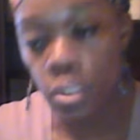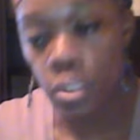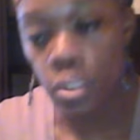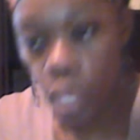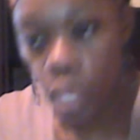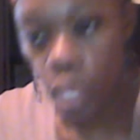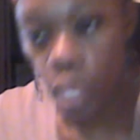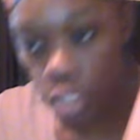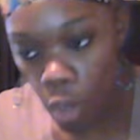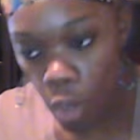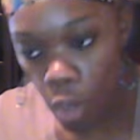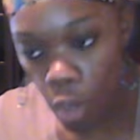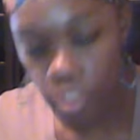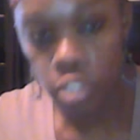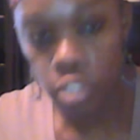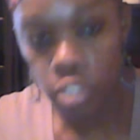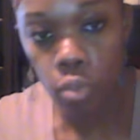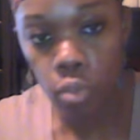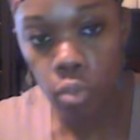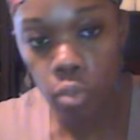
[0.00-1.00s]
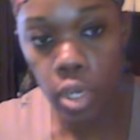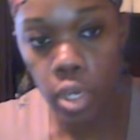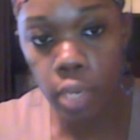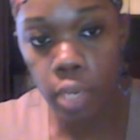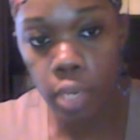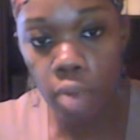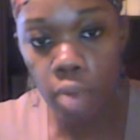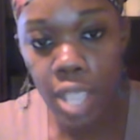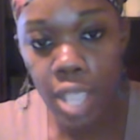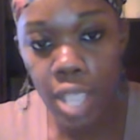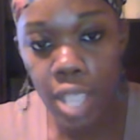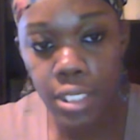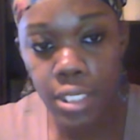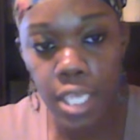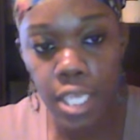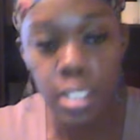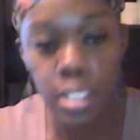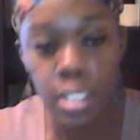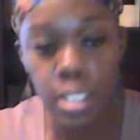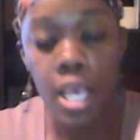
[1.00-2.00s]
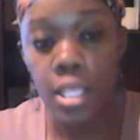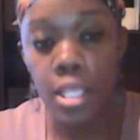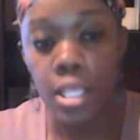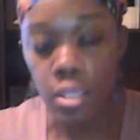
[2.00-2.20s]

then we go into the work in process,